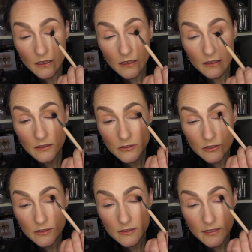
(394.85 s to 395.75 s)
And
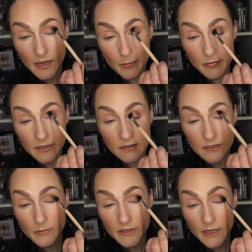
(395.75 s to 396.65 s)
just tapping
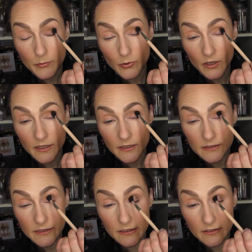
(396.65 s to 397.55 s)
some of that
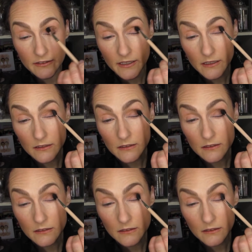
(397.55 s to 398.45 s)
product here and
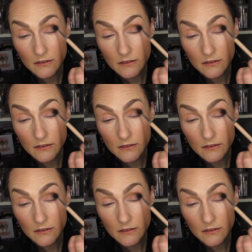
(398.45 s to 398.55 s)
there.